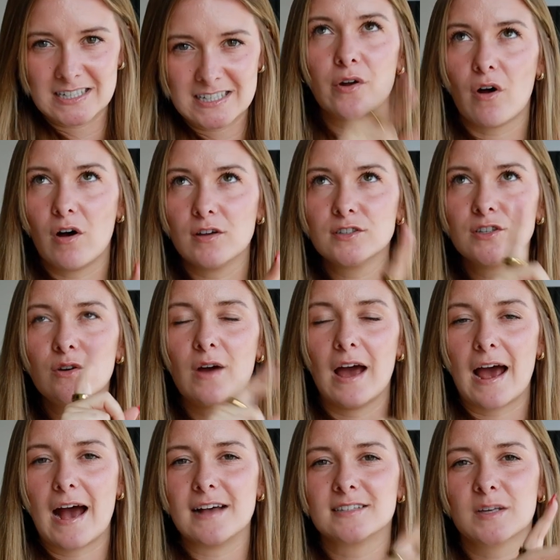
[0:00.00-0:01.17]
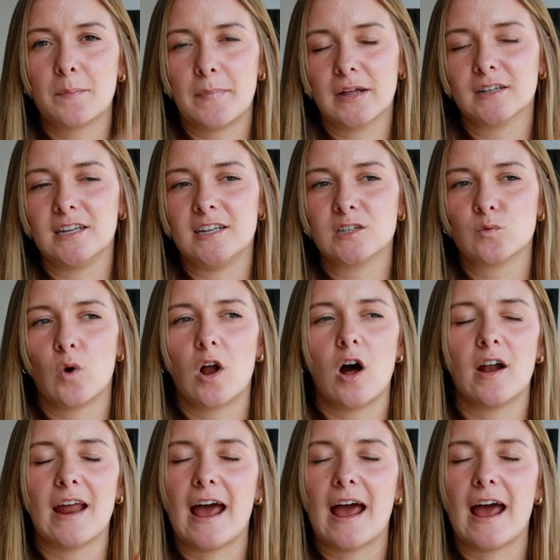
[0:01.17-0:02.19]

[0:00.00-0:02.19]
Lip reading: You can also ask buildings what on